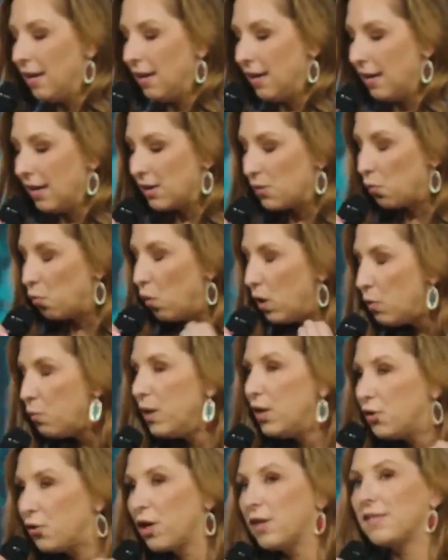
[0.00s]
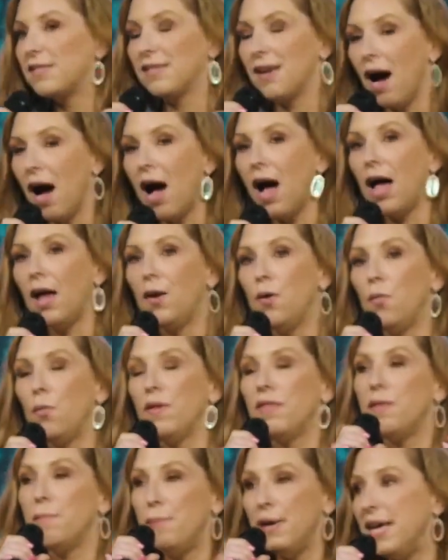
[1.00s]
Because when we trust God
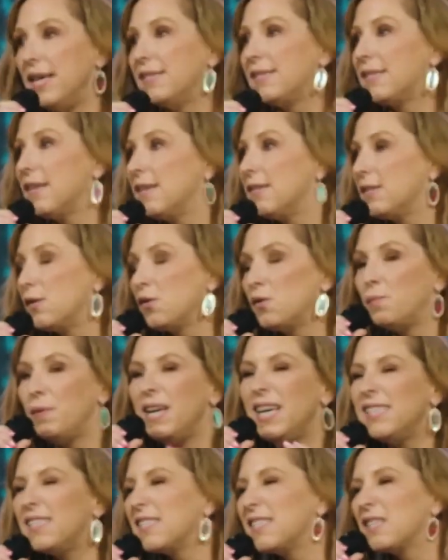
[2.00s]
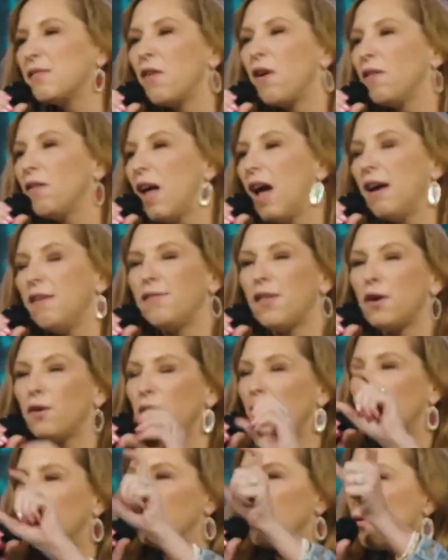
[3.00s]
with the pieces, those pieces of our life that are
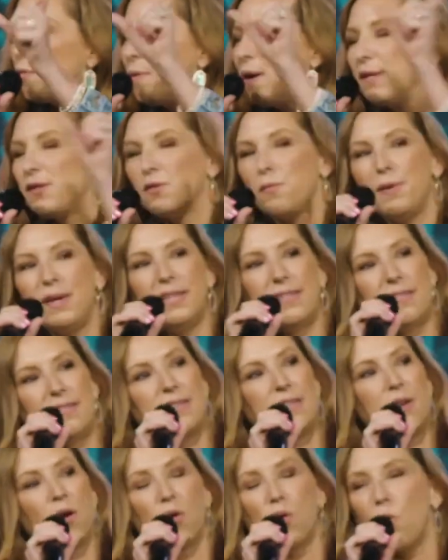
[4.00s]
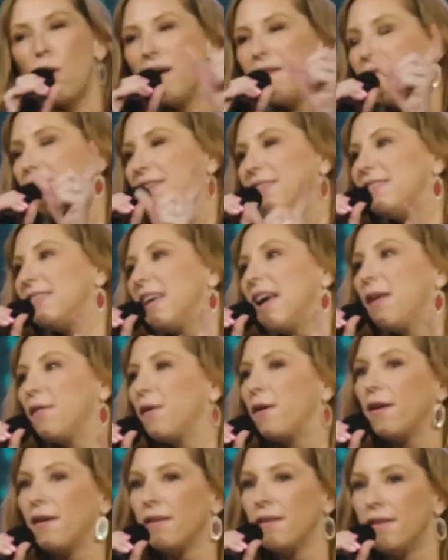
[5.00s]
like little puzzle pieces that don't quite fit
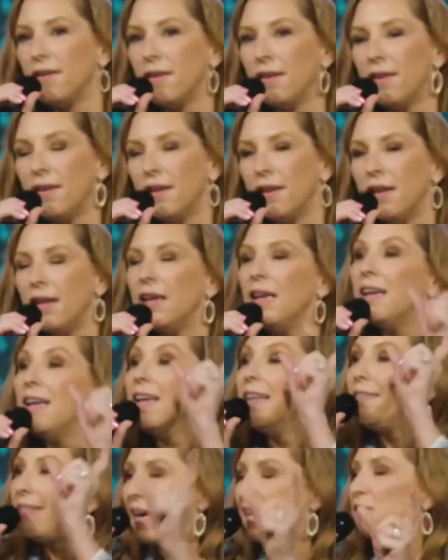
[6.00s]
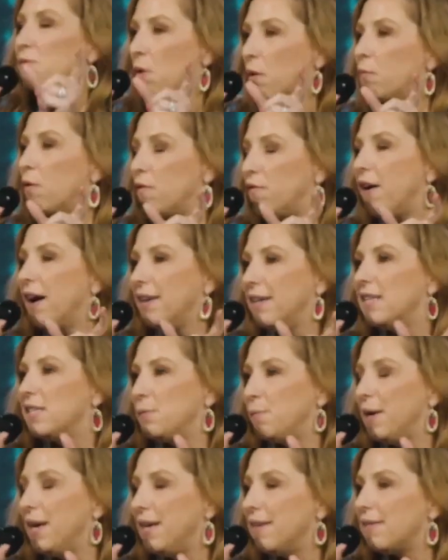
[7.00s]
together, that's where we'll find
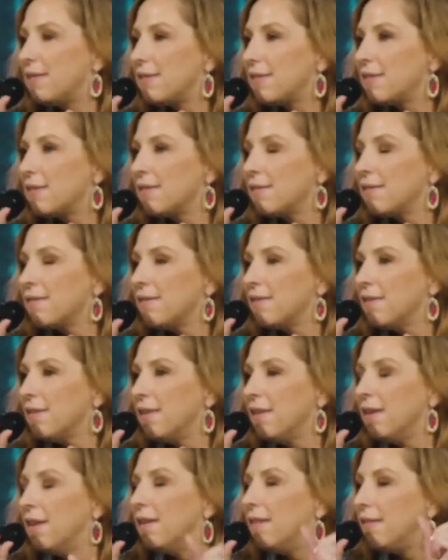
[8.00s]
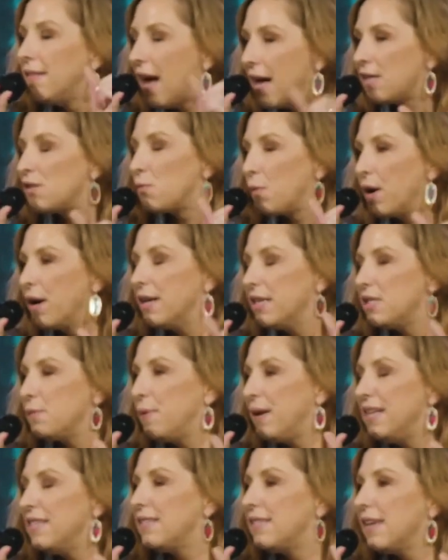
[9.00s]
His peace. That's where His
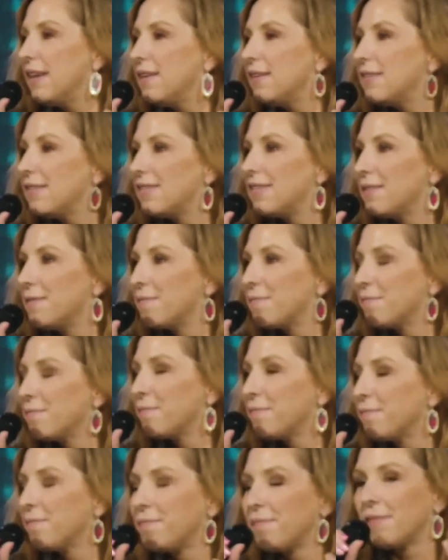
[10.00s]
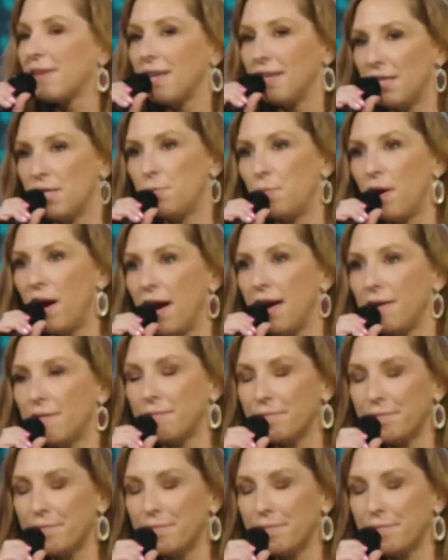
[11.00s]
peace is. Let's pray.